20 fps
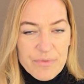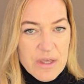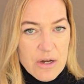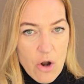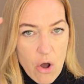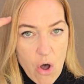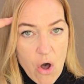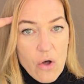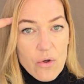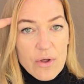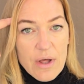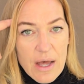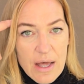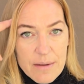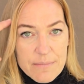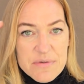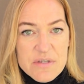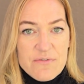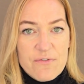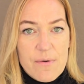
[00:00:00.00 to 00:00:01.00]
It all
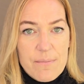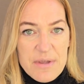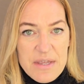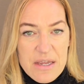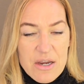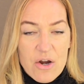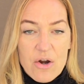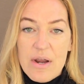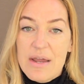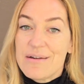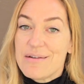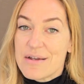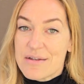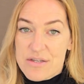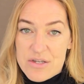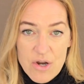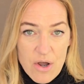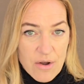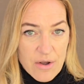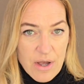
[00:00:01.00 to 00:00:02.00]
comes from here. It
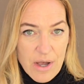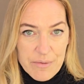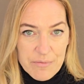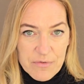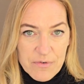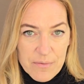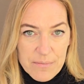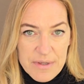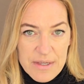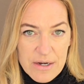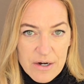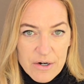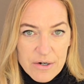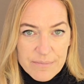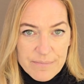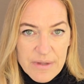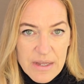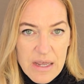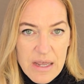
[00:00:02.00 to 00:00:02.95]
does not come from here.